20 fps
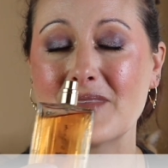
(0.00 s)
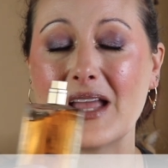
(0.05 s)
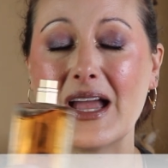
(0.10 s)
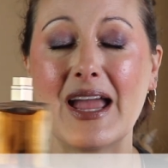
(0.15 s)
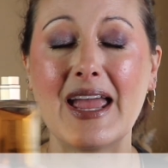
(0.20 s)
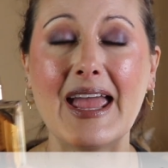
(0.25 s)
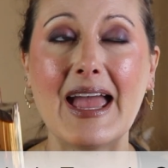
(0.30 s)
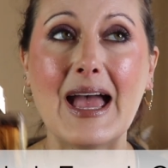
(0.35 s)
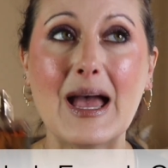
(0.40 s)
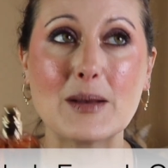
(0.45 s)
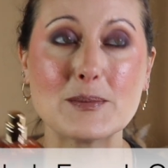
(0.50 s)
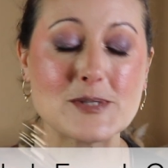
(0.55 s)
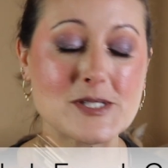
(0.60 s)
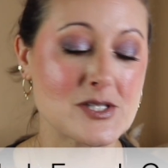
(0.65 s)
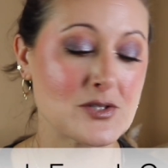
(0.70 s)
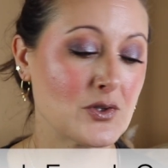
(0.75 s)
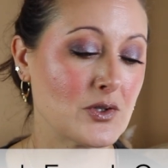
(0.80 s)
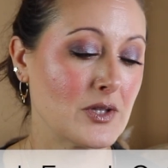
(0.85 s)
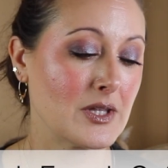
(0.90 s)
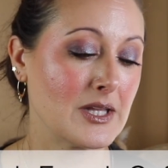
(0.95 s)
I
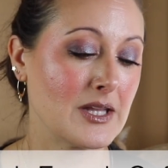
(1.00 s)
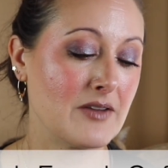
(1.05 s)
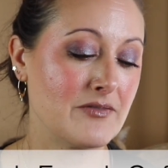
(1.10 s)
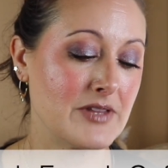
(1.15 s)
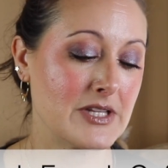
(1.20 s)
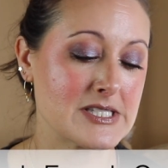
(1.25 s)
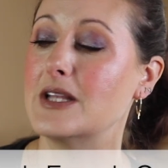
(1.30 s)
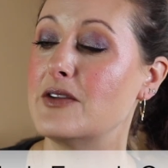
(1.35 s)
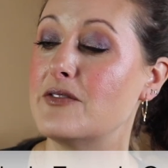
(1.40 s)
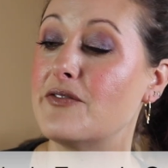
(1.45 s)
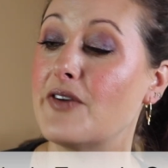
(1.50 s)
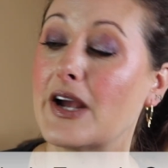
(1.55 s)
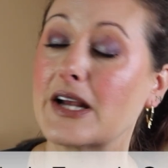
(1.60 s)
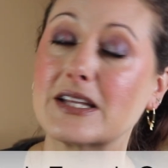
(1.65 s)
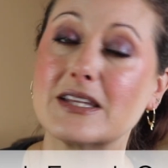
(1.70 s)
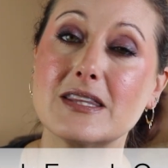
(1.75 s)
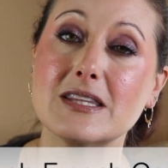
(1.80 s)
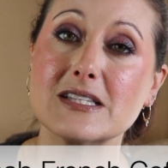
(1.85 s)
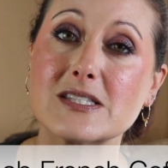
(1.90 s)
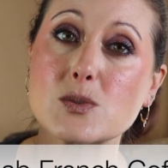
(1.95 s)
absolutely love this. In
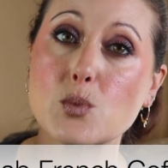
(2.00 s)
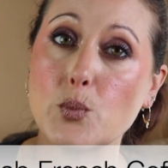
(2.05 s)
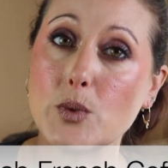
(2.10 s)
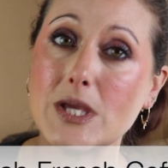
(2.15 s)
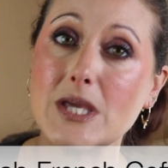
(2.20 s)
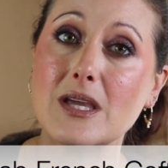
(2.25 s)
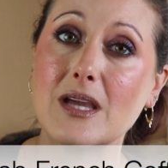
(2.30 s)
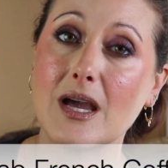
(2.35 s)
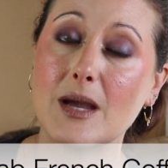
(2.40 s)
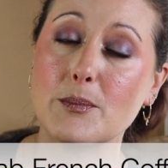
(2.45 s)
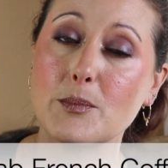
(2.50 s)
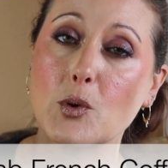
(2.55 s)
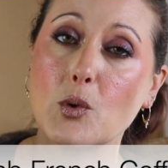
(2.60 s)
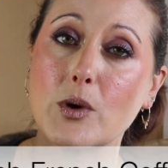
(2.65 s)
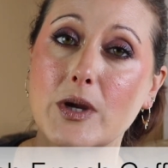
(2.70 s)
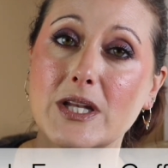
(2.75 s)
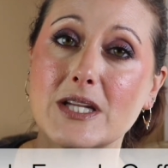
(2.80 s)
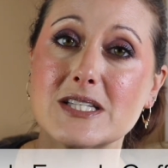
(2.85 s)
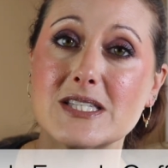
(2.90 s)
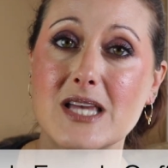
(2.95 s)
fact, this week I'm
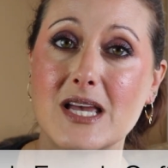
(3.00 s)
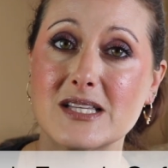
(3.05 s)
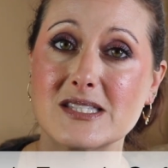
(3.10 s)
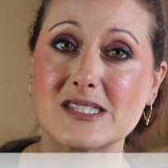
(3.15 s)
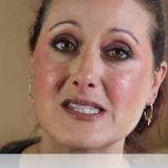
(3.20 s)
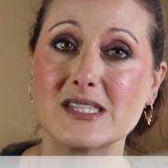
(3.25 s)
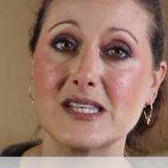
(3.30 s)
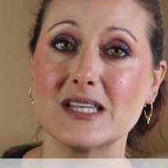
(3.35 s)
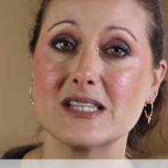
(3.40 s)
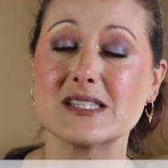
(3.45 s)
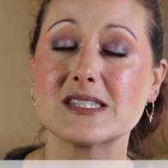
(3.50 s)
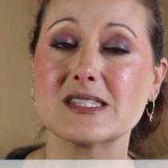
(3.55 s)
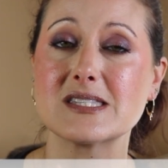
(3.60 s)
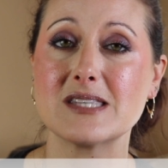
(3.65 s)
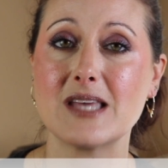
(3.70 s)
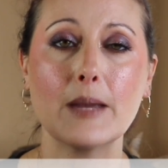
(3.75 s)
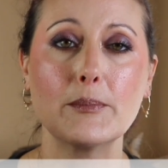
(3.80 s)
going to test this.